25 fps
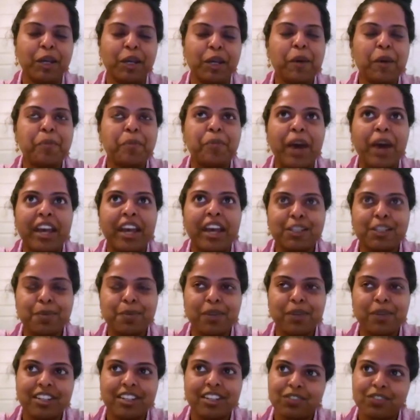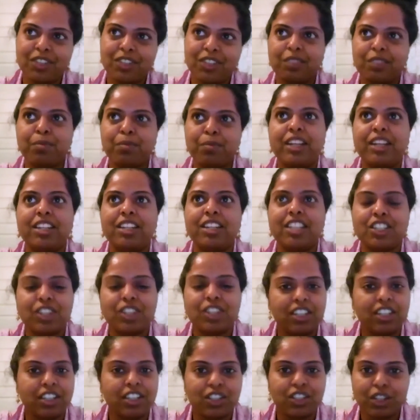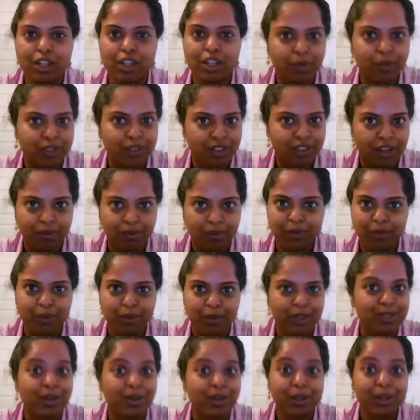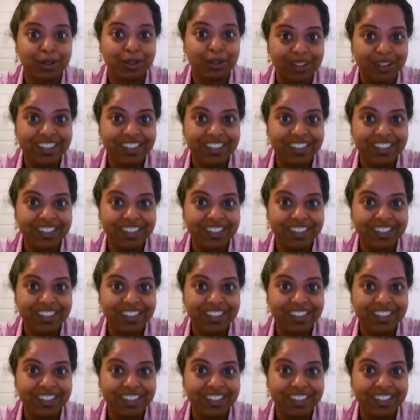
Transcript: My experience with meditation initially was never was not good